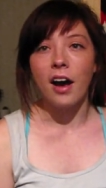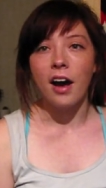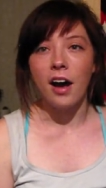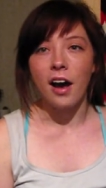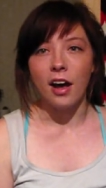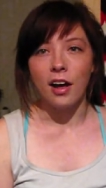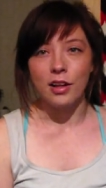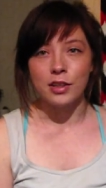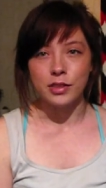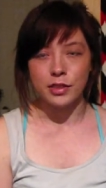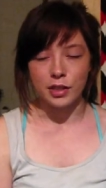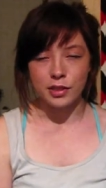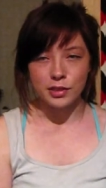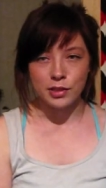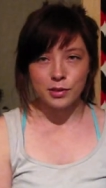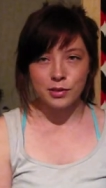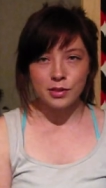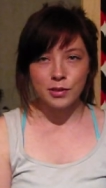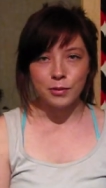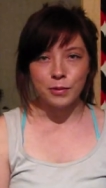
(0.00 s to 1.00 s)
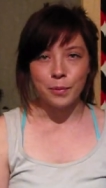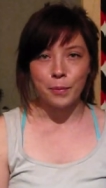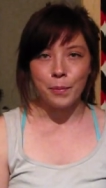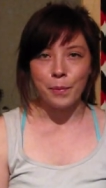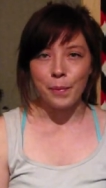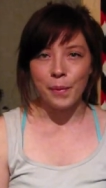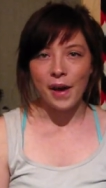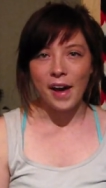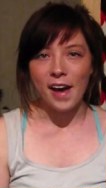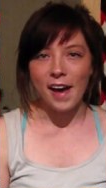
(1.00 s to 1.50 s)
I'll talk to you soon.
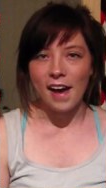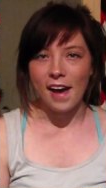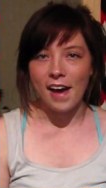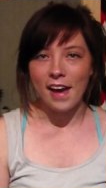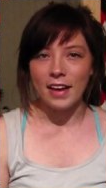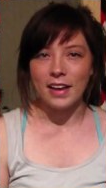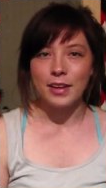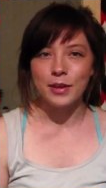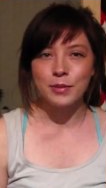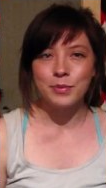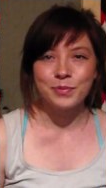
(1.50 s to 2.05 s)
Bye.